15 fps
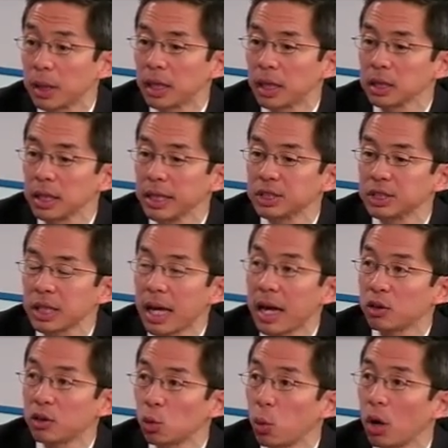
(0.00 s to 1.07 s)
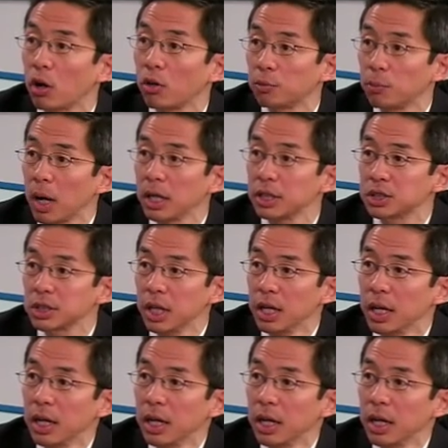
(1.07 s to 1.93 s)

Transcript: but at least at 12 months,